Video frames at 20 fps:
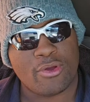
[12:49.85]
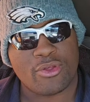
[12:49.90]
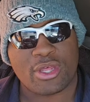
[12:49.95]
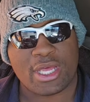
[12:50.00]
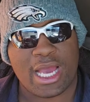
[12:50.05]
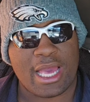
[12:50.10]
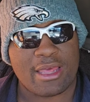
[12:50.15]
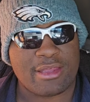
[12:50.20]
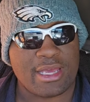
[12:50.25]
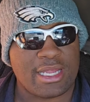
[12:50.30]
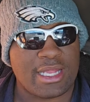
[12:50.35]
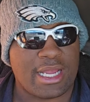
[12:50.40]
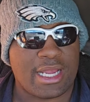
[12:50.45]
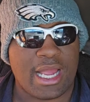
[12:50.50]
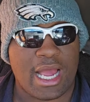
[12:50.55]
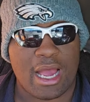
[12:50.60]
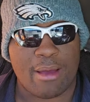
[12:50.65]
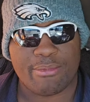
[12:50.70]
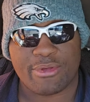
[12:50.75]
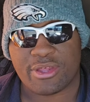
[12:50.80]
what you guys think in the
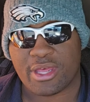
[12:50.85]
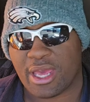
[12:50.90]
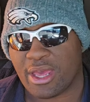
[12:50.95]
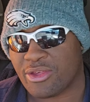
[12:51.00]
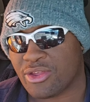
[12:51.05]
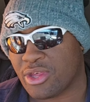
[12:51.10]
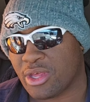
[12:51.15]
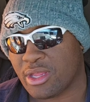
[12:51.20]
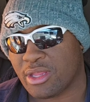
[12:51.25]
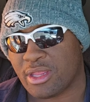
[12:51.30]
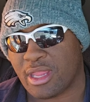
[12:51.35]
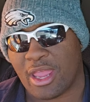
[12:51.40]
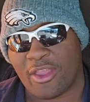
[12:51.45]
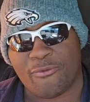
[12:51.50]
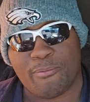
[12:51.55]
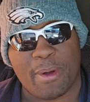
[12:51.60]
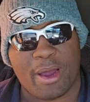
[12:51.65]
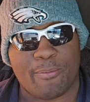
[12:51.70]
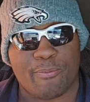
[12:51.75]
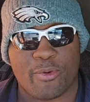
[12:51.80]
comment section.
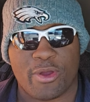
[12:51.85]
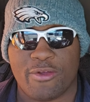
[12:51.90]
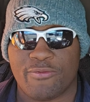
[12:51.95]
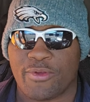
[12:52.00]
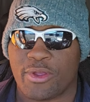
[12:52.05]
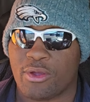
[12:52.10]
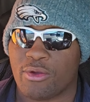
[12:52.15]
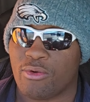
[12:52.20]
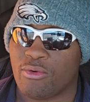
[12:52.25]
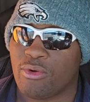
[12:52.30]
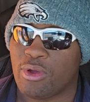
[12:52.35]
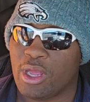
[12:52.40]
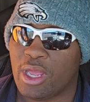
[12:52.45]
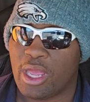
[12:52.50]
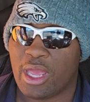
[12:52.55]
That's my preview.